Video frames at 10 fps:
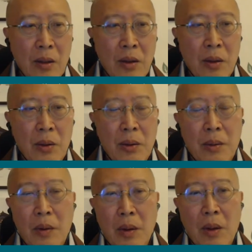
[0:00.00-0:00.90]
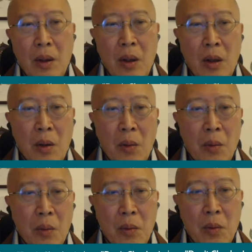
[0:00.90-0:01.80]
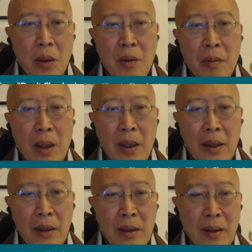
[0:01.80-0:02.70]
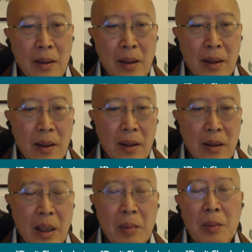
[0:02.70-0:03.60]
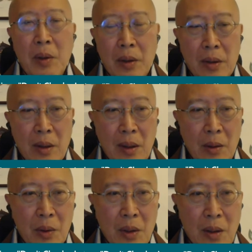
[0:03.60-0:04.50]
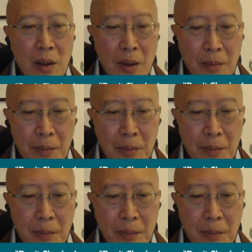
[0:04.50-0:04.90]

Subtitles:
So one of my Dharma brothers, he was